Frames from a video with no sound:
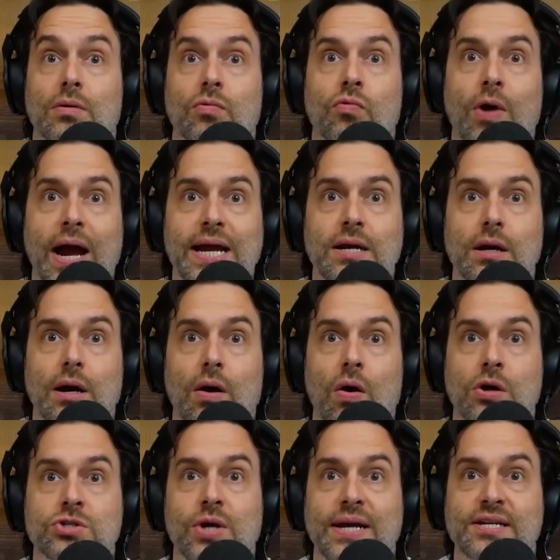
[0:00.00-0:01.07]
Wright
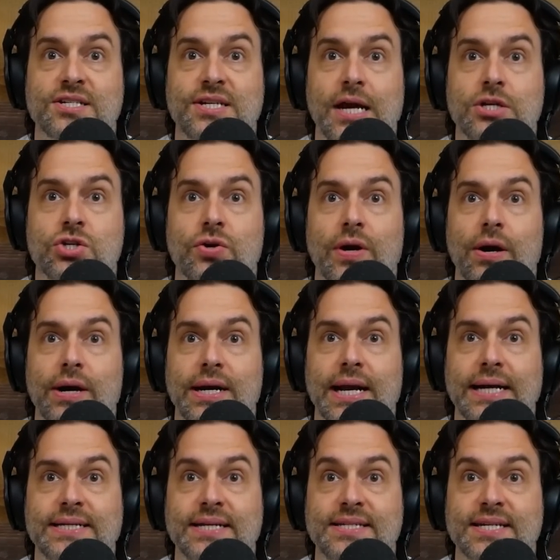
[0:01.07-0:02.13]
also had a stage career in
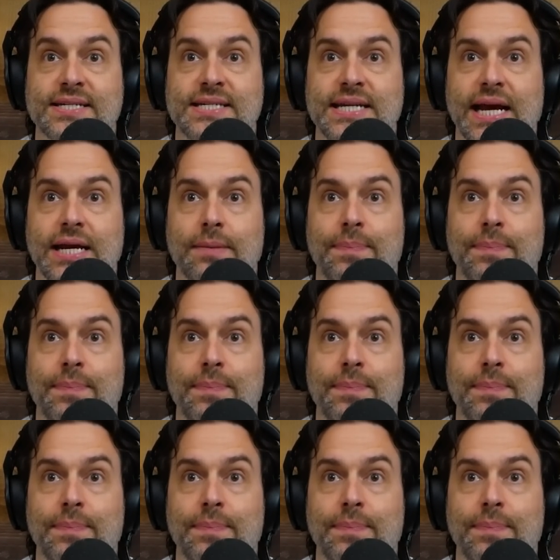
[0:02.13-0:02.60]
1968.